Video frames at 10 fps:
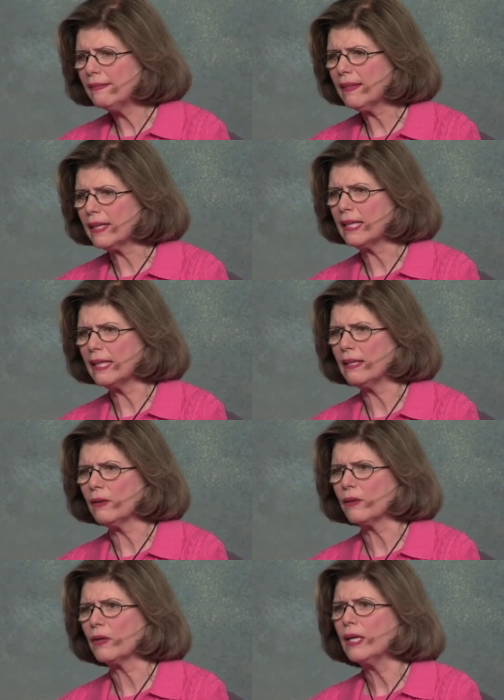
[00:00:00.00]
thing
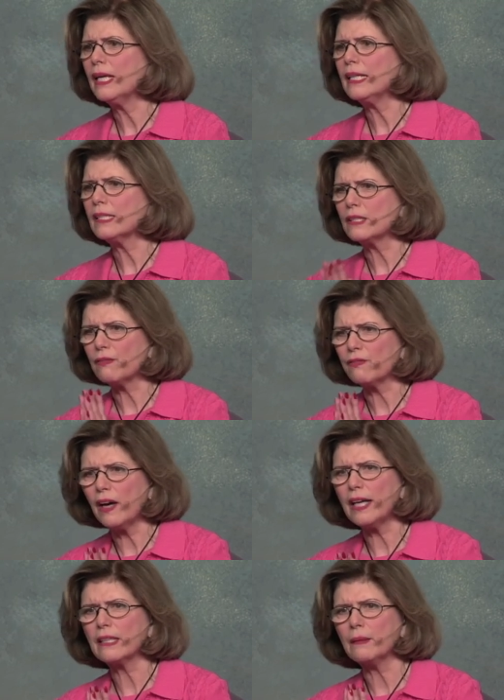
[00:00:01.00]
here is to
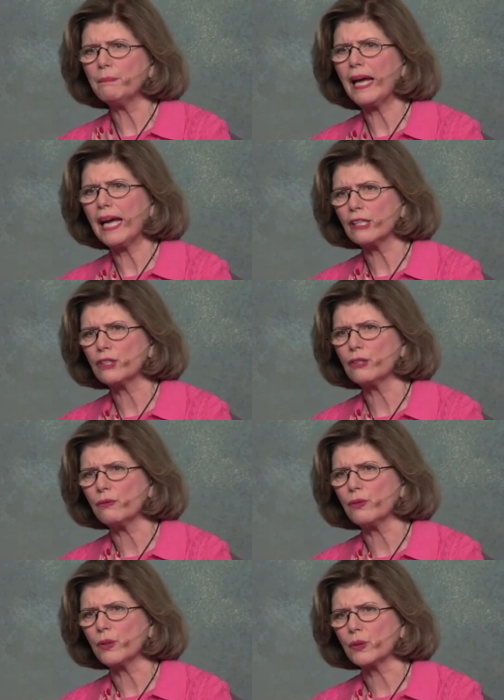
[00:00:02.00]
find compassion
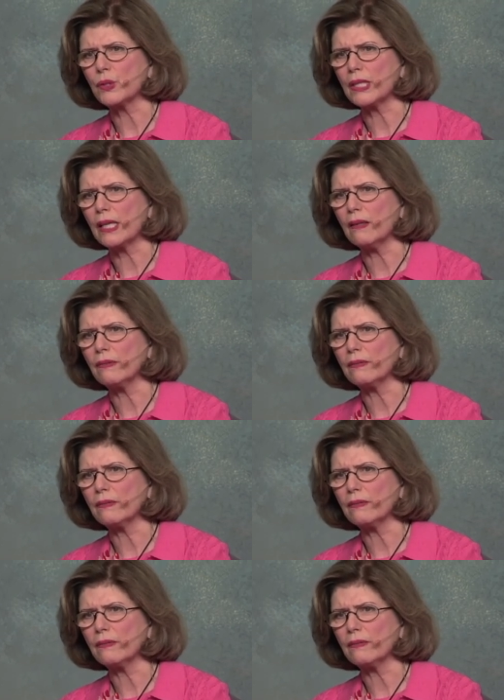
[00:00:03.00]
for yourself